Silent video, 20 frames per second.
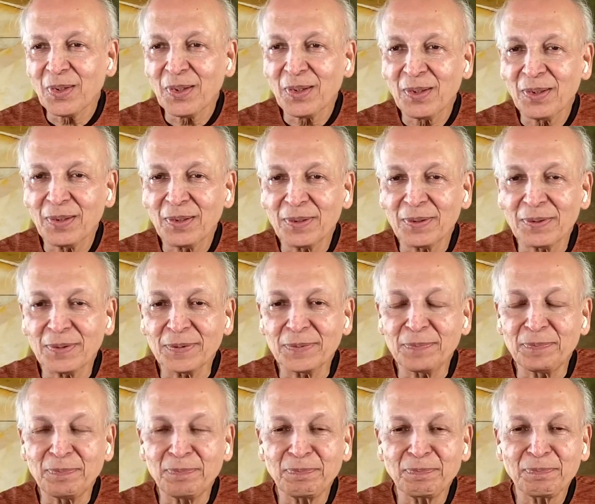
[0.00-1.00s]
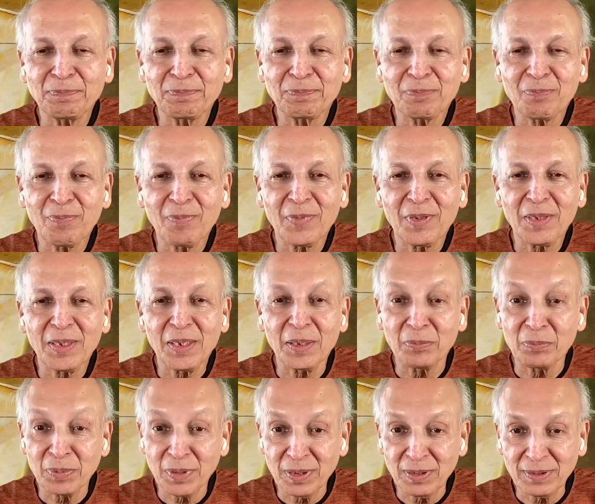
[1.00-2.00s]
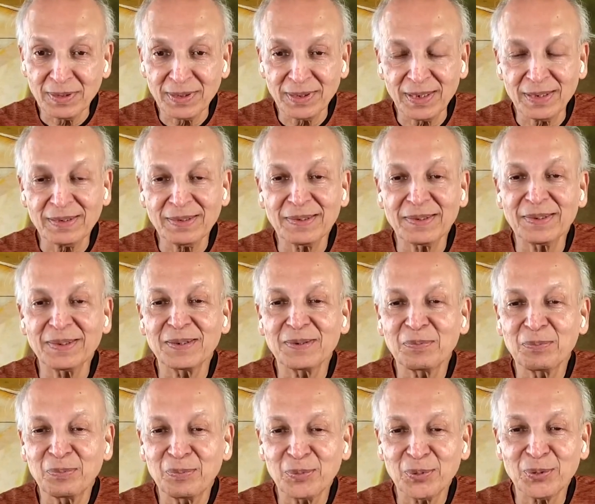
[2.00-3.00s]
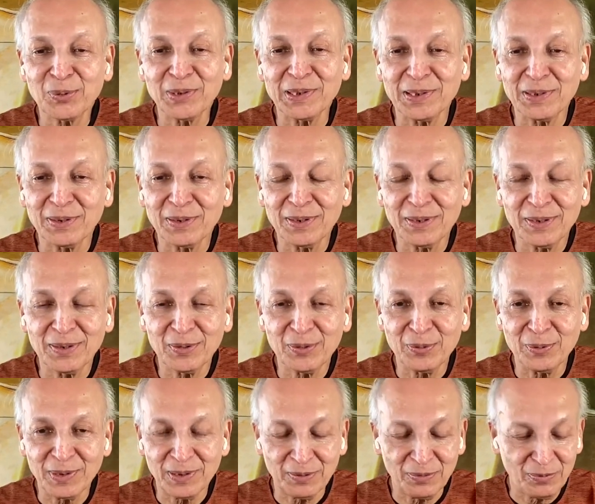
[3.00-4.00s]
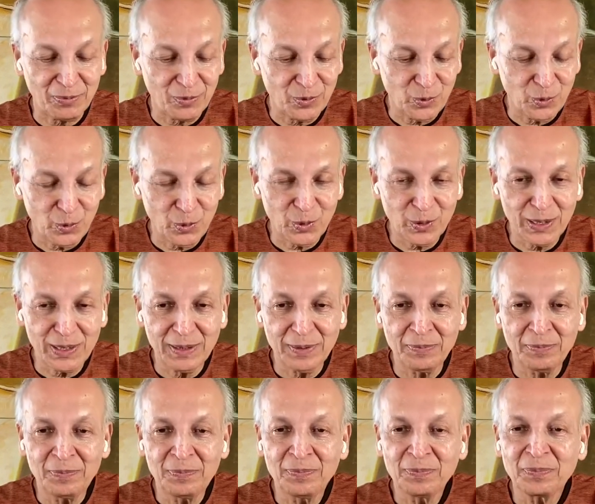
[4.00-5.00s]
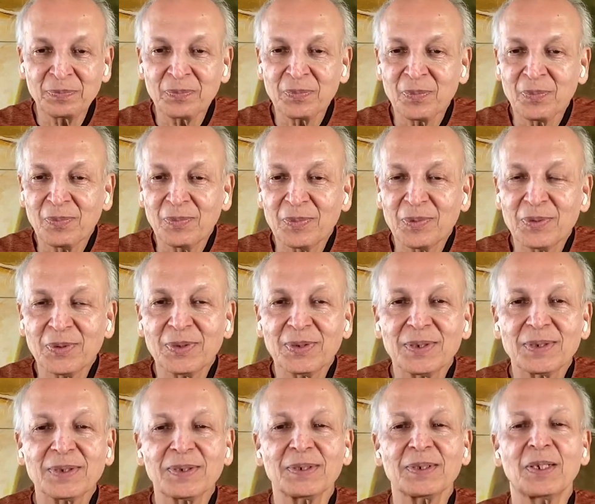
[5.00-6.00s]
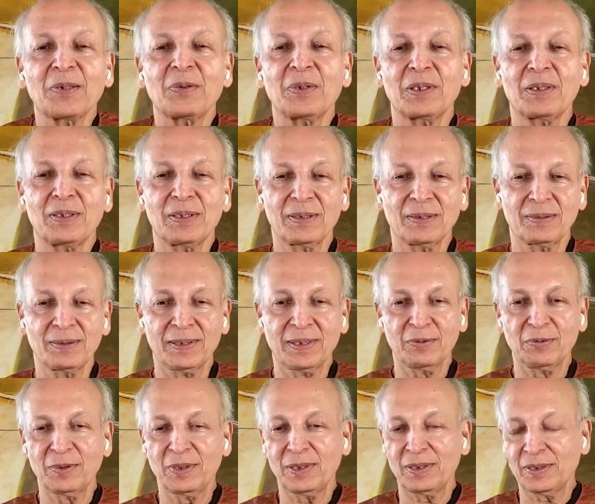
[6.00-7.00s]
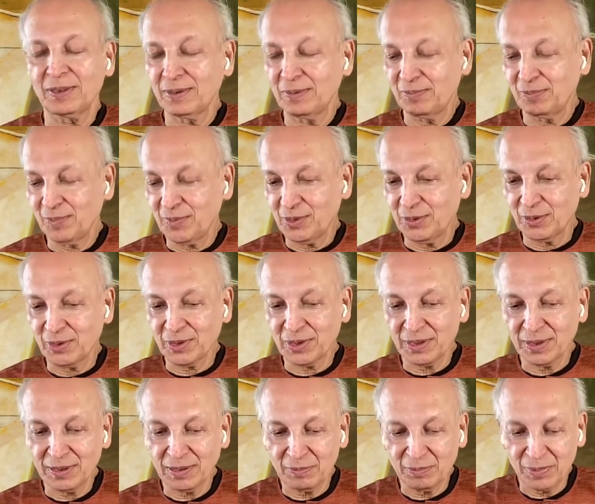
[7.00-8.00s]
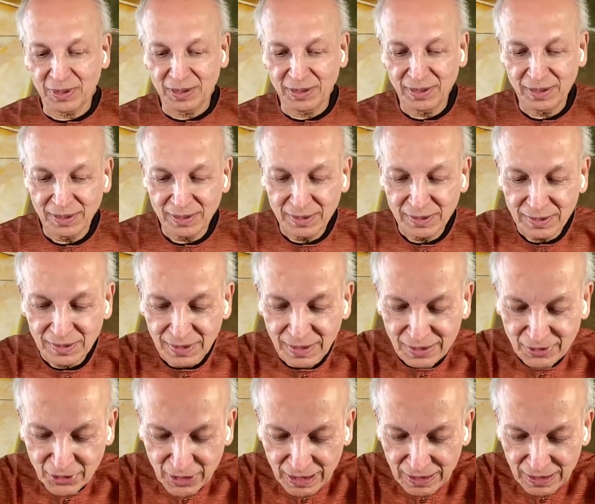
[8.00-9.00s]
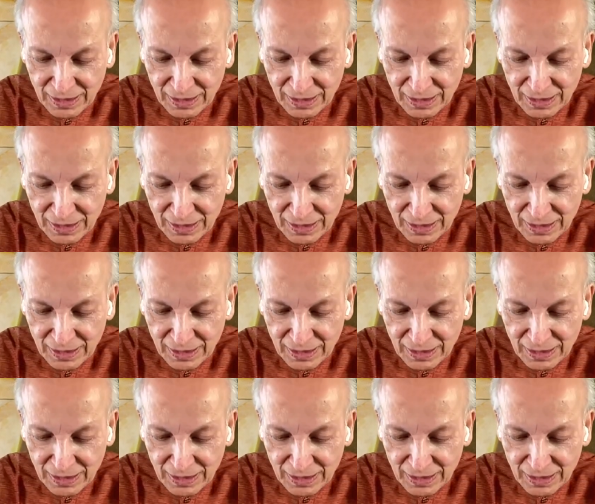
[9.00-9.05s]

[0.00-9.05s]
uh, April 6, 2024. This is our regular yoga therapy session.